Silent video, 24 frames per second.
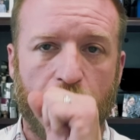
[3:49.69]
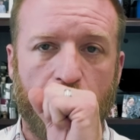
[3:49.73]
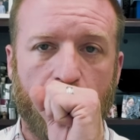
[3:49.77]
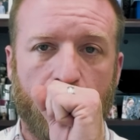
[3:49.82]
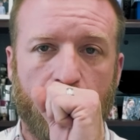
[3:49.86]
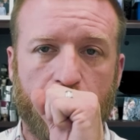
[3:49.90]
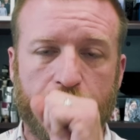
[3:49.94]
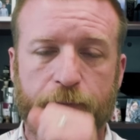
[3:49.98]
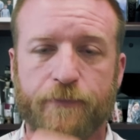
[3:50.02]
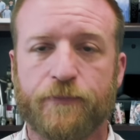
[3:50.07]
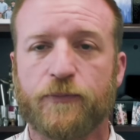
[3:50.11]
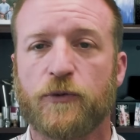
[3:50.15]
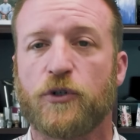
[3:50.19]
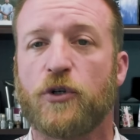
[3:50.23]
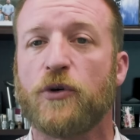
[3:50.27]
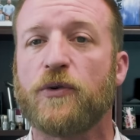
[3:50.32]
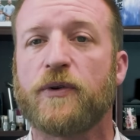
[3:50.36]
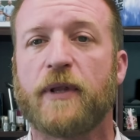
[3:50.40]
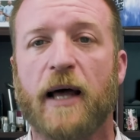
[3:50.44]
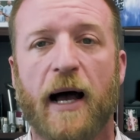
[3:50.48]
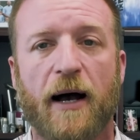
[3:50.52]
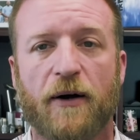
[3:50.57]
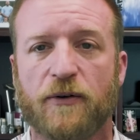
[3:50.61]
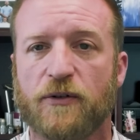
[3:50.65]

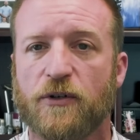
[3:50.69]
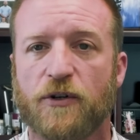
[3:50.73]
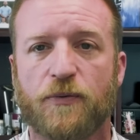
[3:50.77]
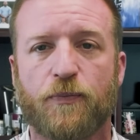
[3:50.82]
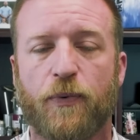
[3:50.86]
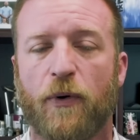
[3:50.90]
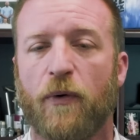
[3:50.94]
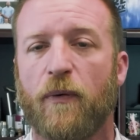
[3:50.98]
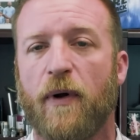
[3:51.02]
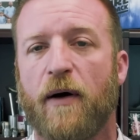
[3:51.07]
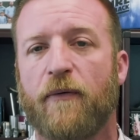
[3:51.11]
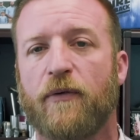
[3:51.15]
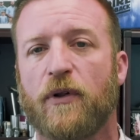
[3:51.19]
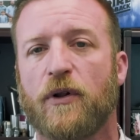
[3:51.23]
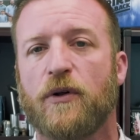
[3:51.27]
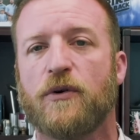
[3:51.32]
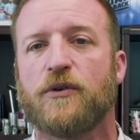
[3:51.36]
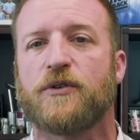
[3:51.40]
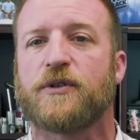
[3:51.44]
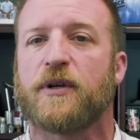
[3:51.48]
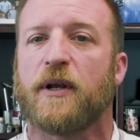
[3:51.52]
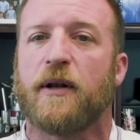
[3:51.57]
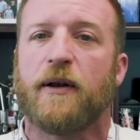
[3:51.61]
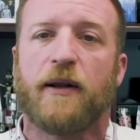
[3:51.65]
2,000s per
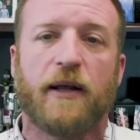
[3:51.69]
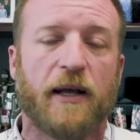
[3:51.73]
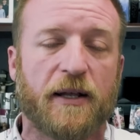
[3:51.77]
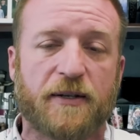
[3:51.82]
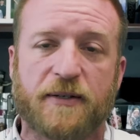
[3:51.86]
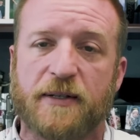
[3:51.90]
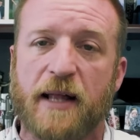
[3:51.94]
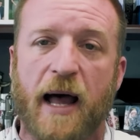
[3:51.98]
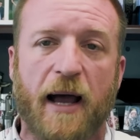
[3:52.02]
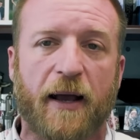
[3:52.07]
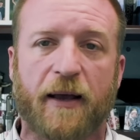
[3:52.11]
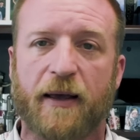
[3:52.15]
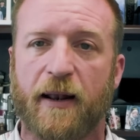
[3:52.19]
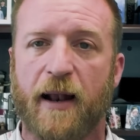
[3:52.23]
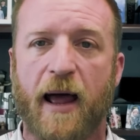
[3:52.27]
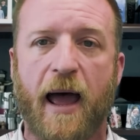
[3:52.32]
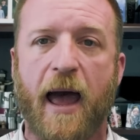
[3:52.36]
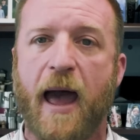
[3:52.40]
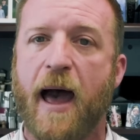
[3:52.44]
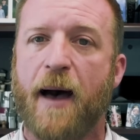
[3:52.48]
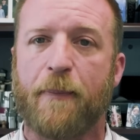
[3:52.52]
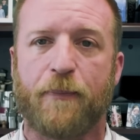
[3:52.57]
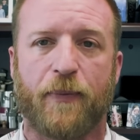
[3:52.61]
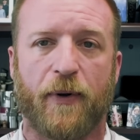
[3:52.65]
revolution. It's not going to
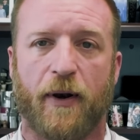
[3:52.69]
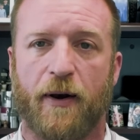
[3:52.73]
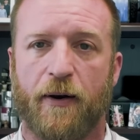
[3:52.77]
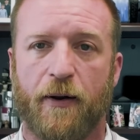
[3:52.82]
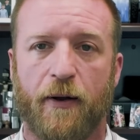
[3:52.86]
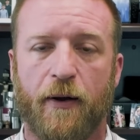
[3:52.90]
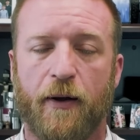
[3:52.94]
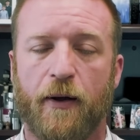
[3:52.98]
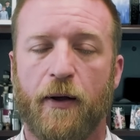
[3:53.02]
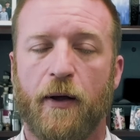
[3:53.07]
happen.